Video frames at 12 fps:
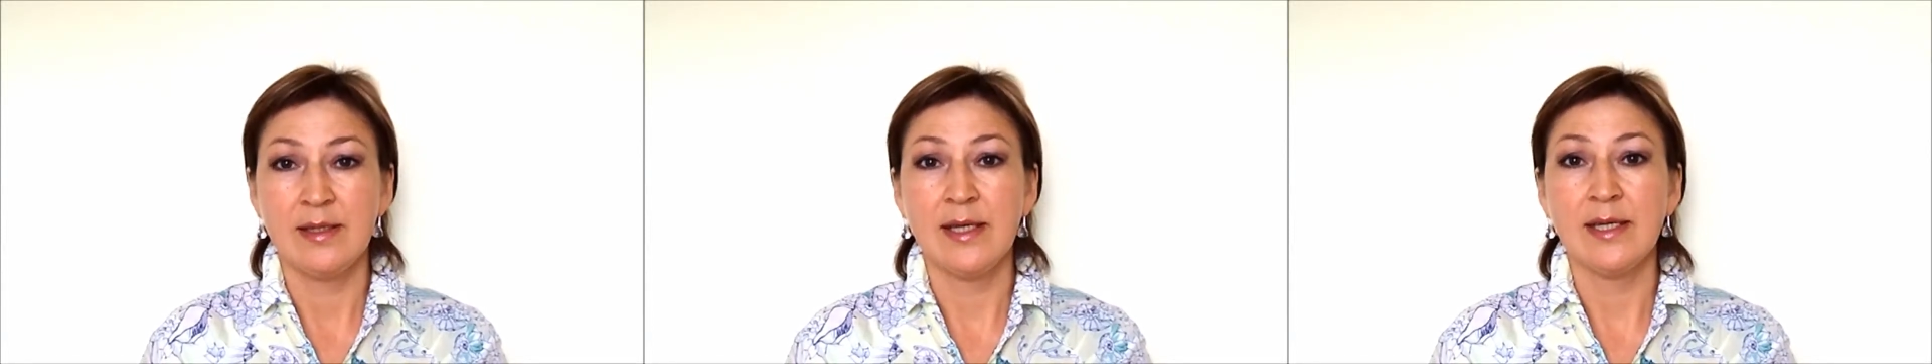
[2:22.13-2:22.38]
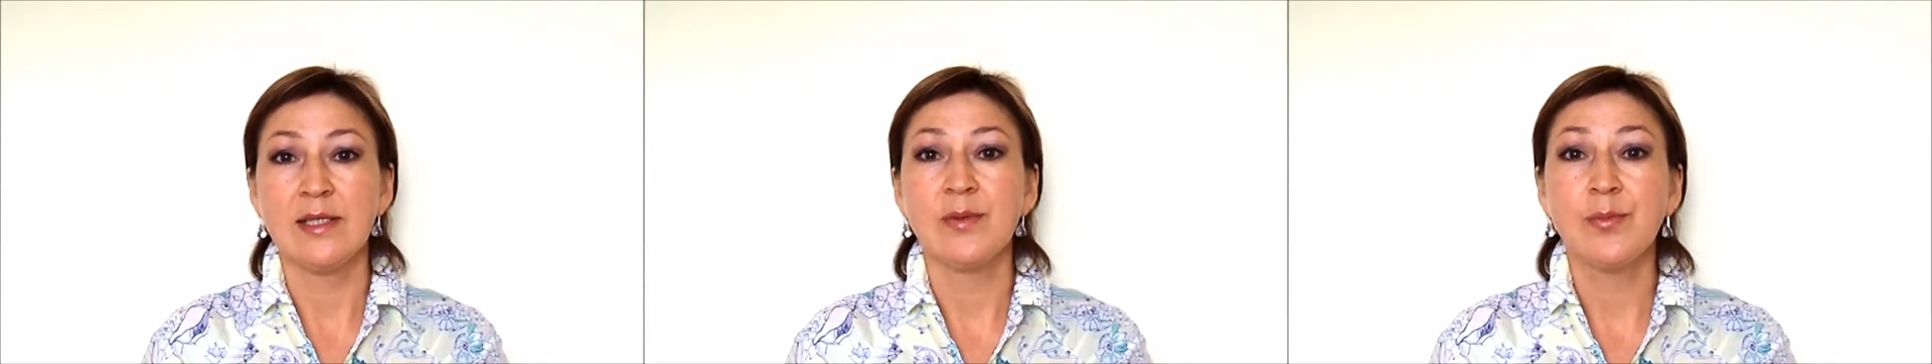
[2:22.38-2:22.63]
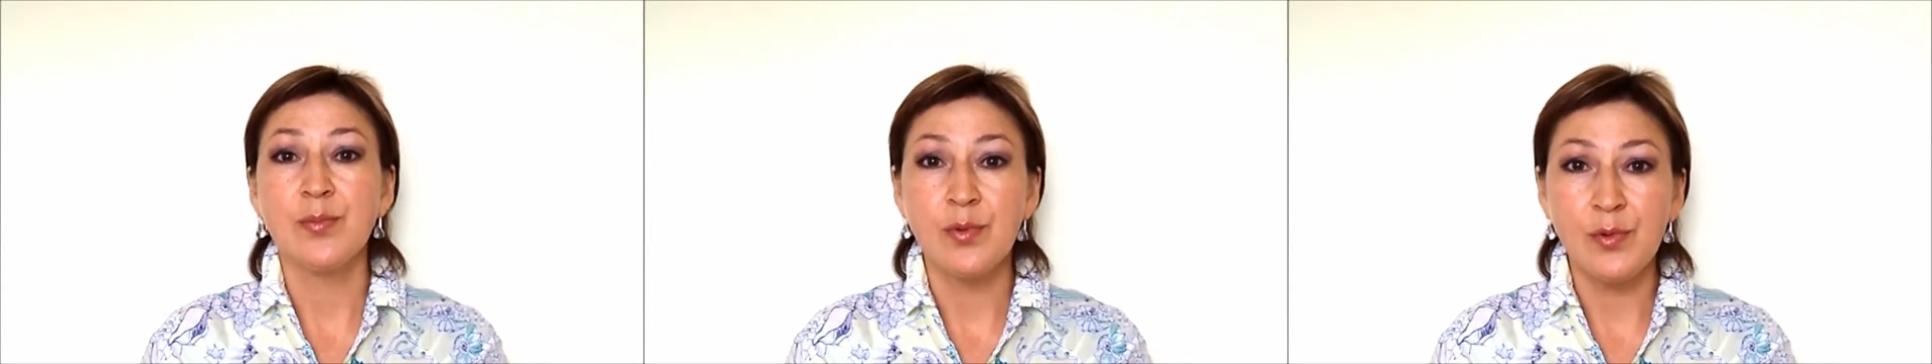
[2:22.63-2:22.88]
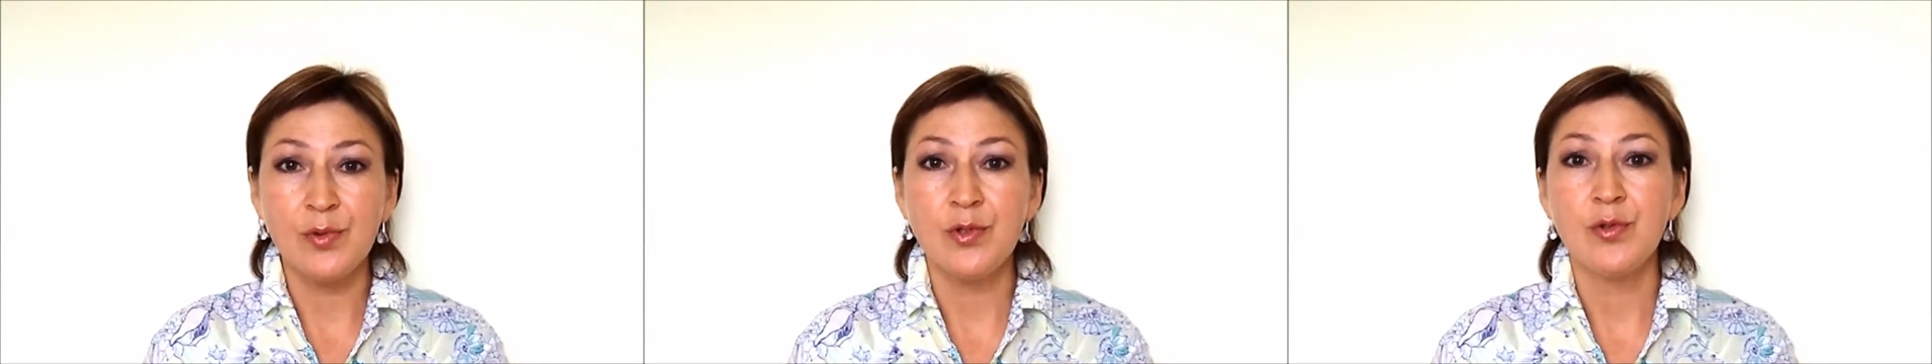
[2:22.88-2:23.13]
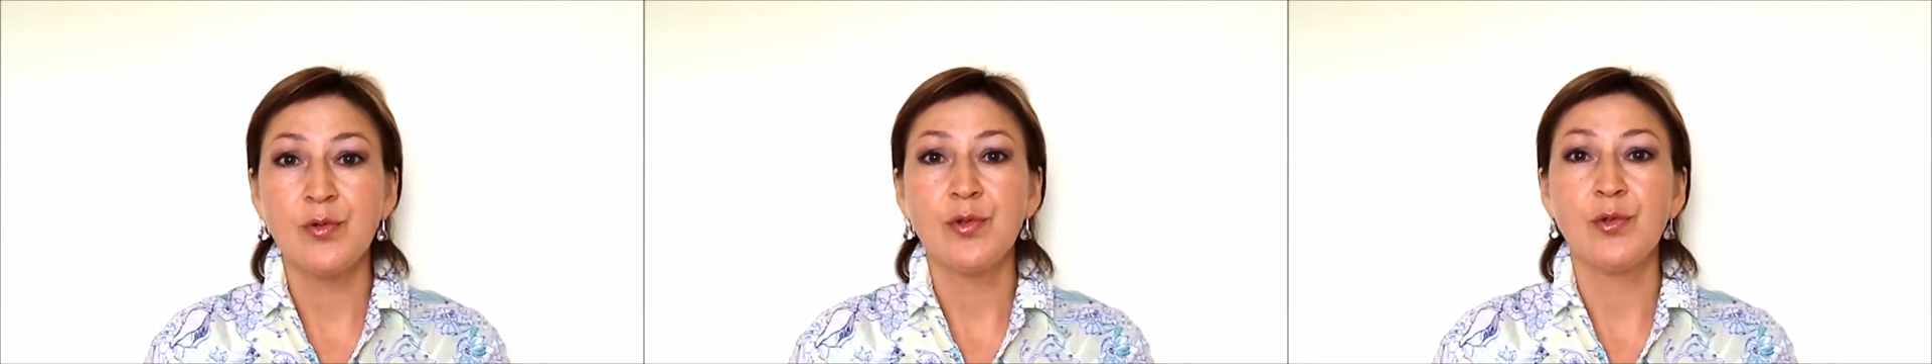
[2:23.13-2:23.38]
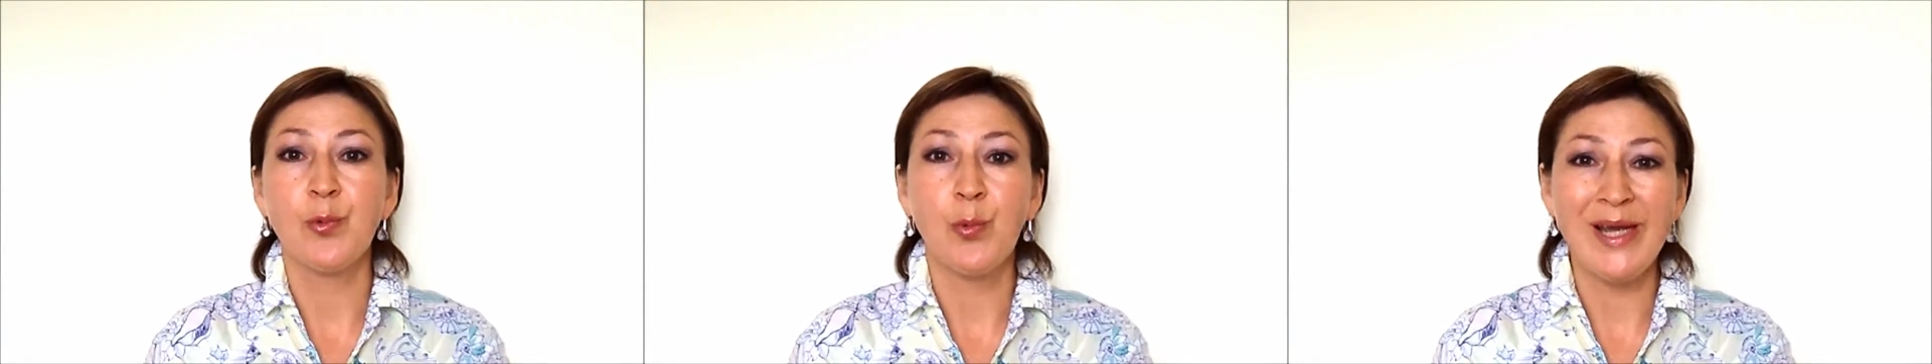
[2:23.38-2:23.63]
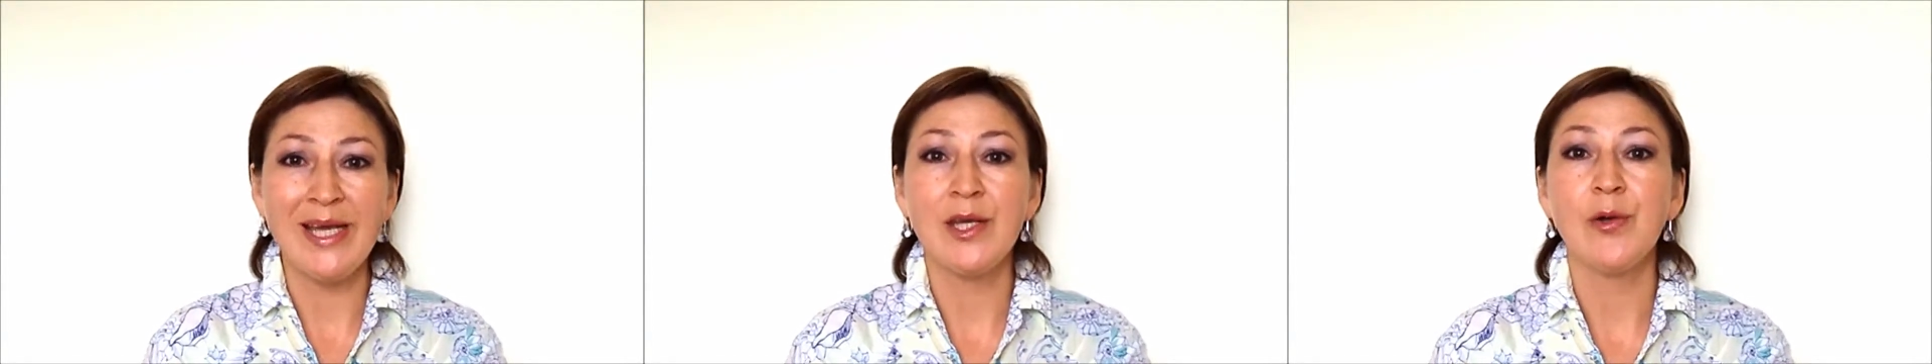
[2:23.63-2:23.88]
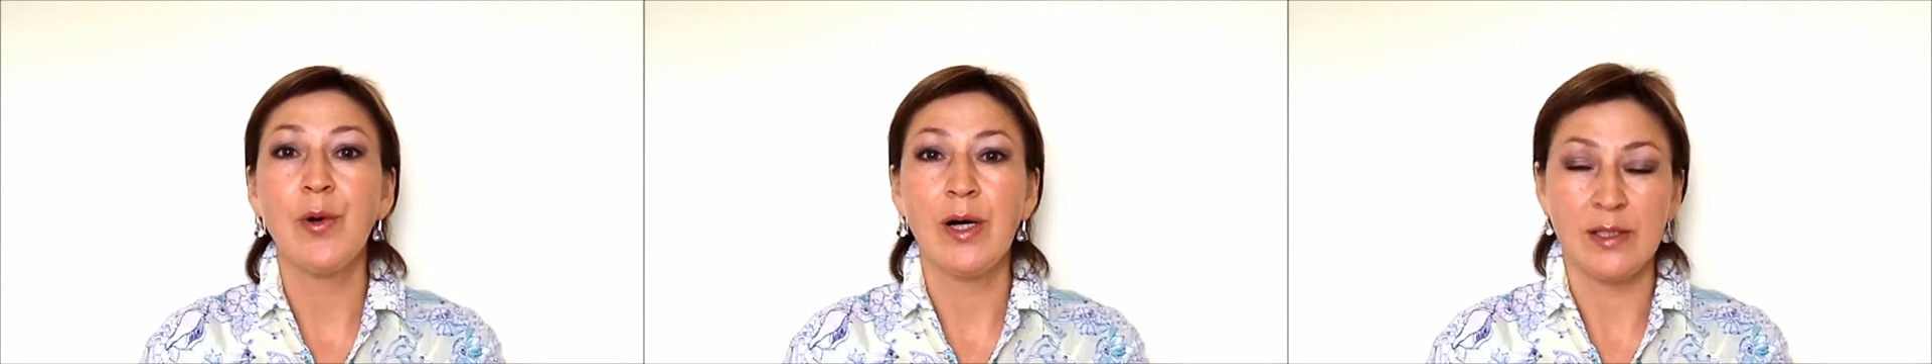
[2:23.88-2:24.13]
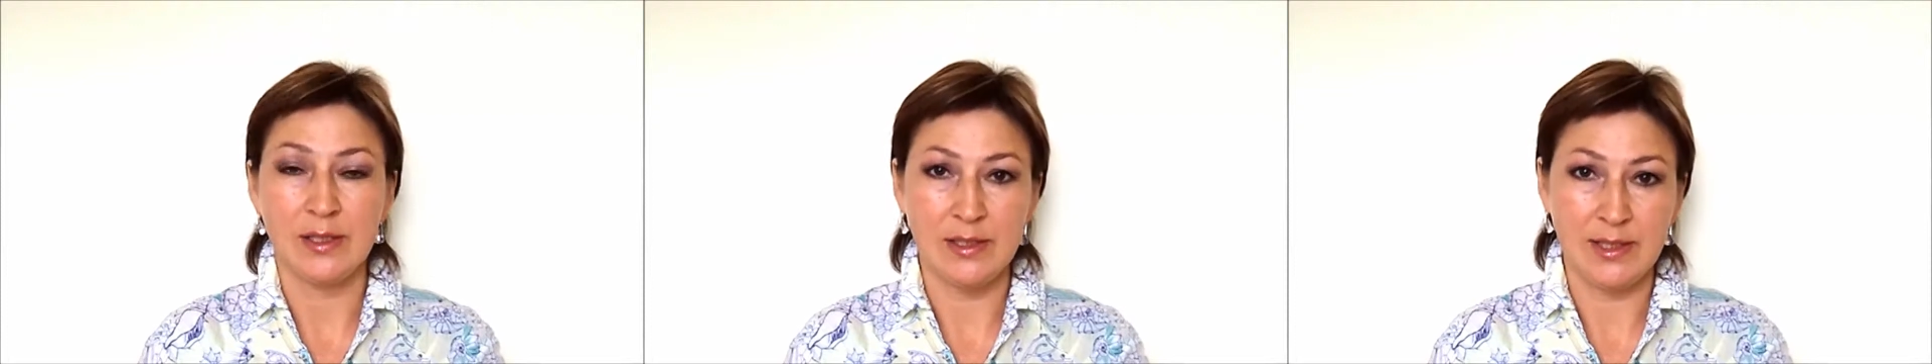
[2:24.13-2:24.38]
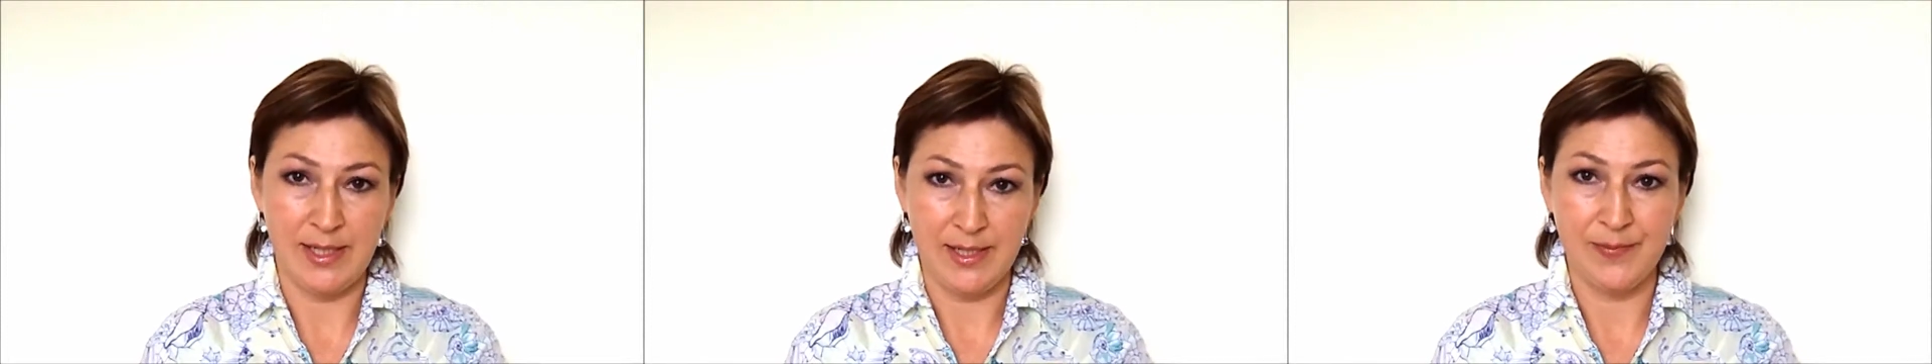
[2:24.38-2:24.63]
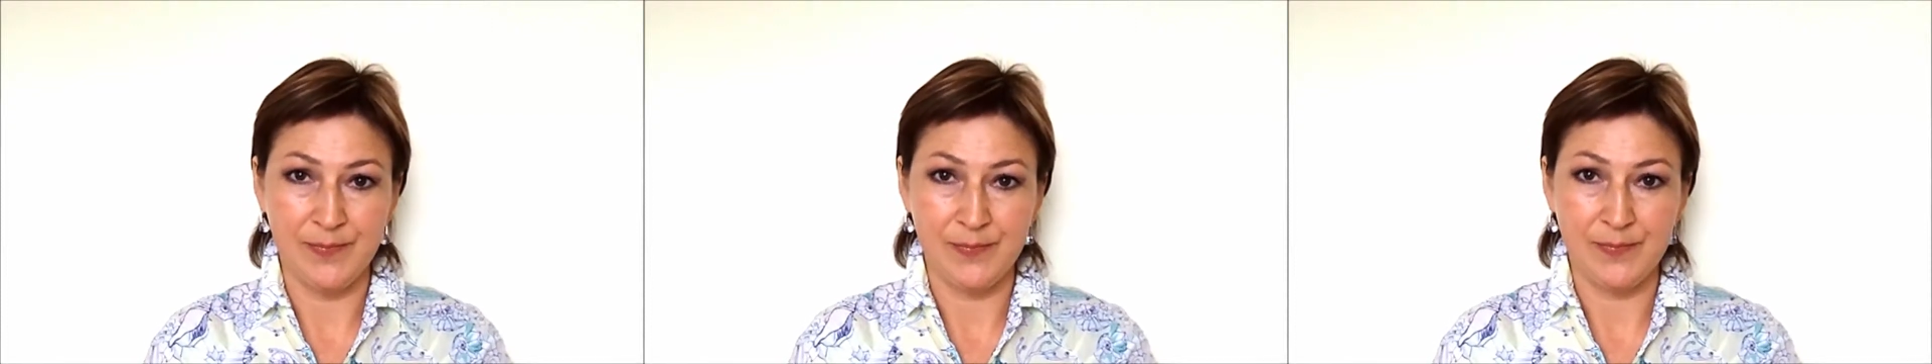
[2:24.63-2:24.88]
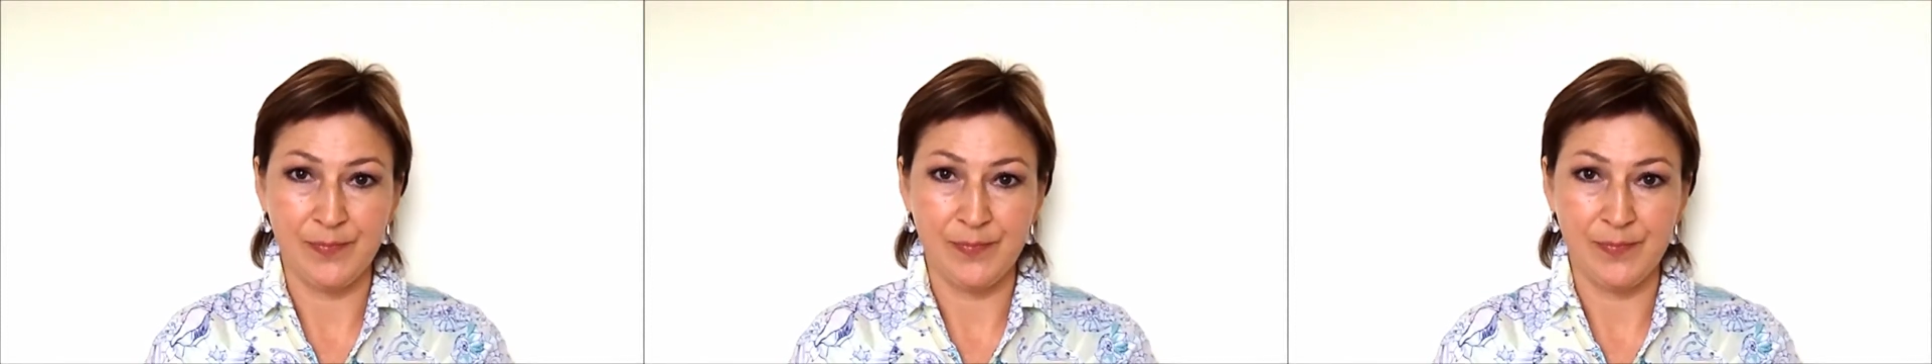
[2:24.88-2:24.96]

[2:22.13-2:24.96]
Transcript: that brought you to where you are today.